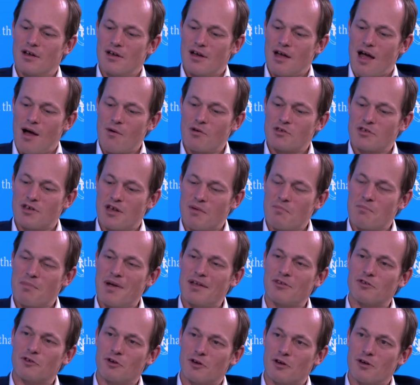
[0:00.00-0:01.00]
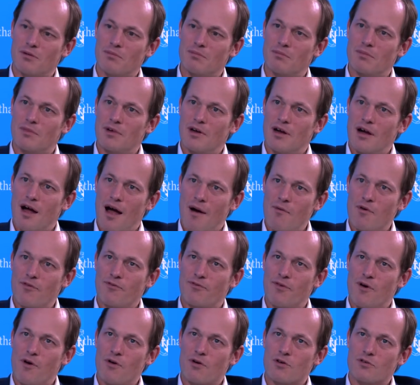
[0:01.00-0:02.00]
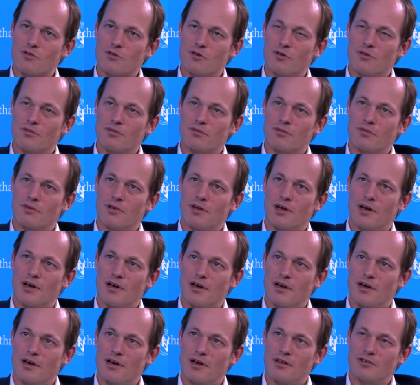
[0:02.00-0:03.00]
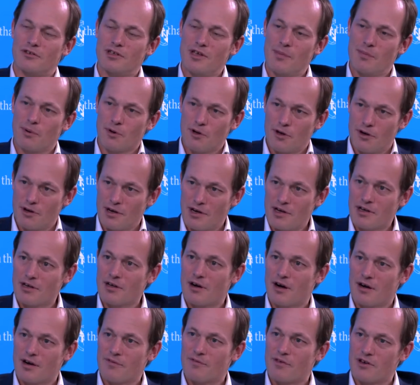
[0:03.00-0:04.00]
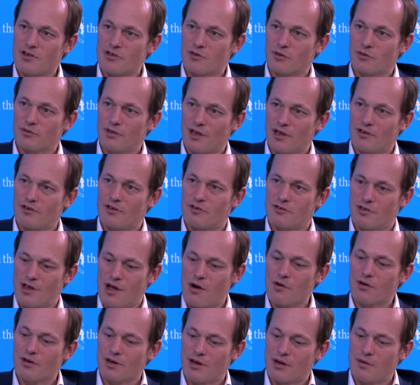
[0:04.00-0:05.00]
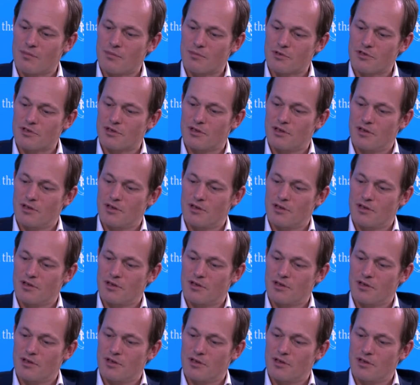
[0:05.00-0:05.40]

I would say midterm, I would focus on uh, deep learning, artificial intelligence algorithms,